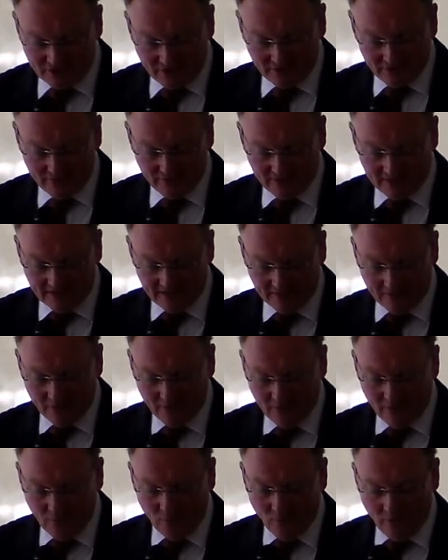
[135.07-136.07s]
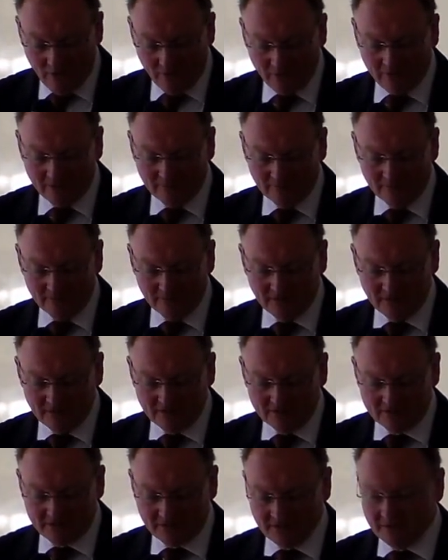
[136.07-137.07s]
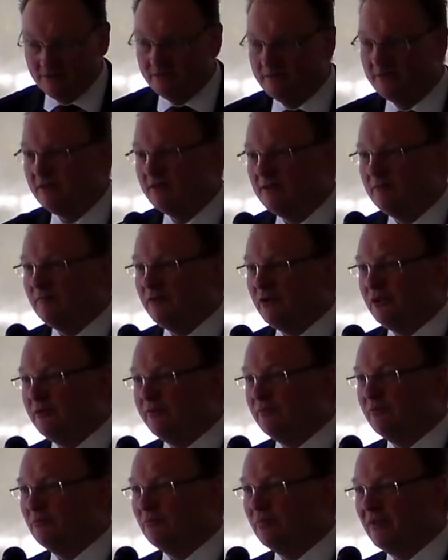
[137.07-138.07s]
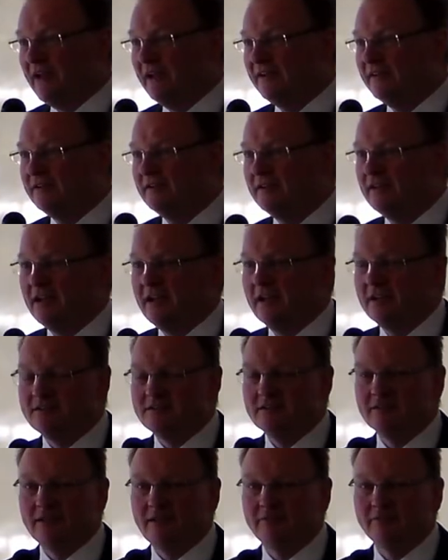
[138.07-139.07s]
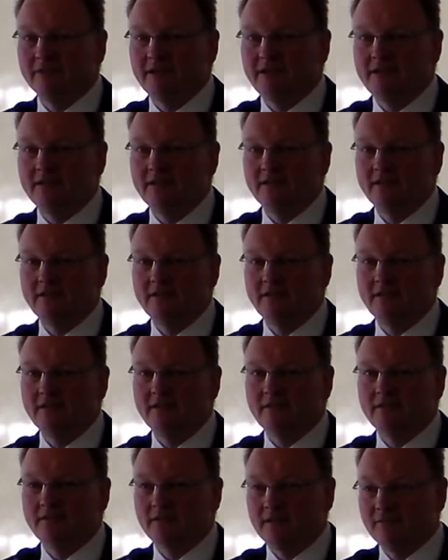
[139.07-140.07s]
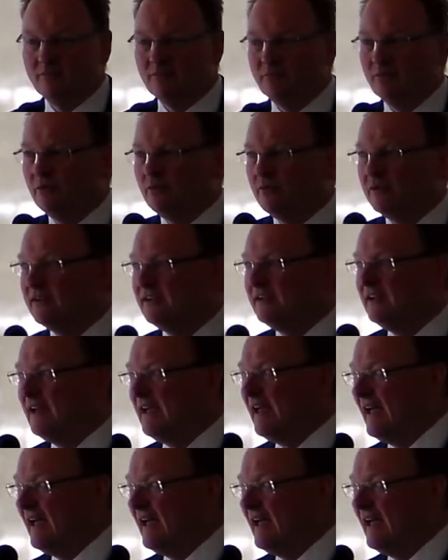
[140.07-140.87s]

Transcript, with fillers: So uh, welcome to beautiful Braddon, uh, to lovely Devonport.